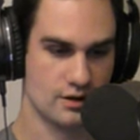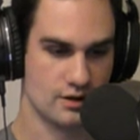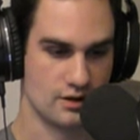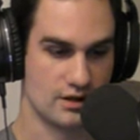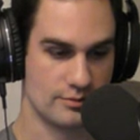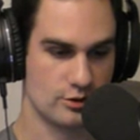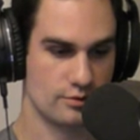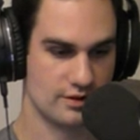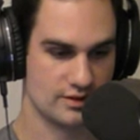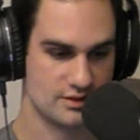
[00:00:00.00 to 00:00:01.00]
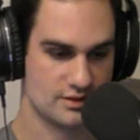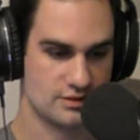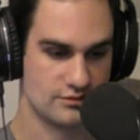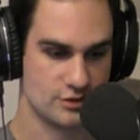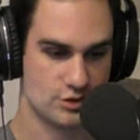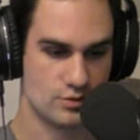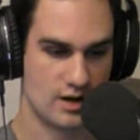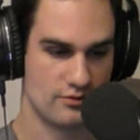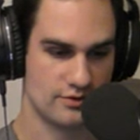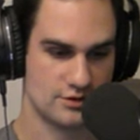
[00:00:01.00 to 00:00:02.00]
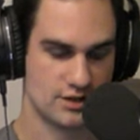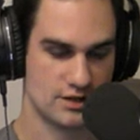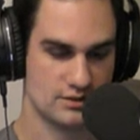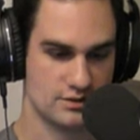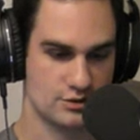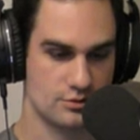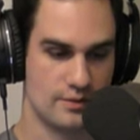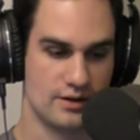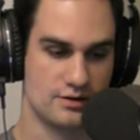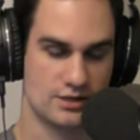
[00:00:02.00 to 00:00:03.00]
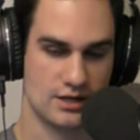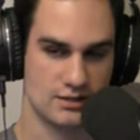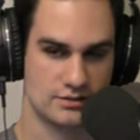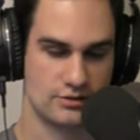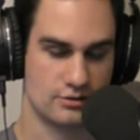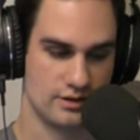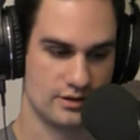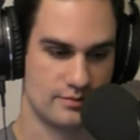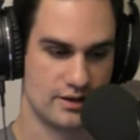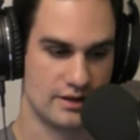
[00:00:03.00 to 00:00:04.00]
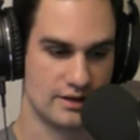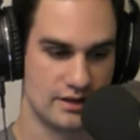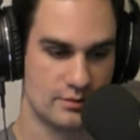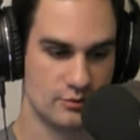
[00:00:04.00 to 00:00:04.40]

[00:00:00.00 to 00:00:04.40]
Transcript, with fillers: Uh, hemoglobin consists of two alpha chains and two beta chains that are linked by a heme